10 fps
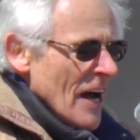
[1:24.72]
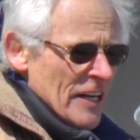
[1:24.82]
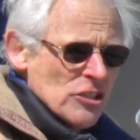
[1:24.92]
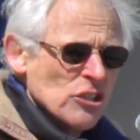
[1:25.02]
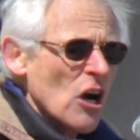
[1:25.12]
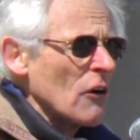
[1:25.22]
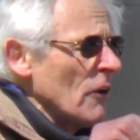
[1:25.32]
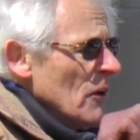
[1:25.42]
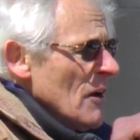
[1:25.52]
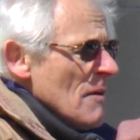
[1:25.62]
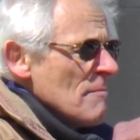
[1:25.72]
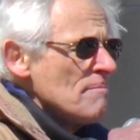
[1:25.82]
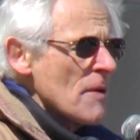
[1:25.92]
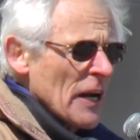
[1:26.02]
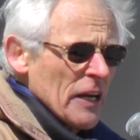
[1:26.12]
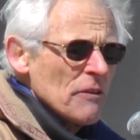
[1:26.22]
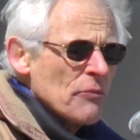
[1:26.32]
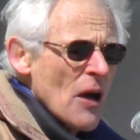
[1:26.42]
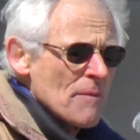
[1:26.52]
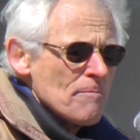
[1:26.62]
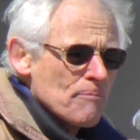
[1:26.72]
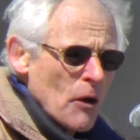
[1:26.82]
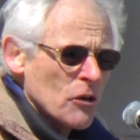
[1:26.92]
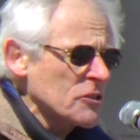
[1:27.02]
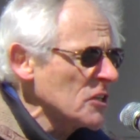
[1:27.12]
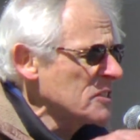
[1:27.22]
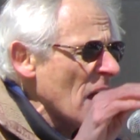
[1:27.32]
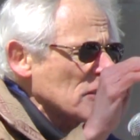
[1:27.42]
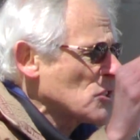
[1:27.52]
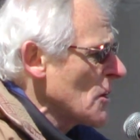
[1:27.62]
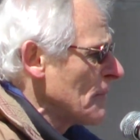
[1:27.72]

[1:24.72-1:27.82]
And so many of them burned to death.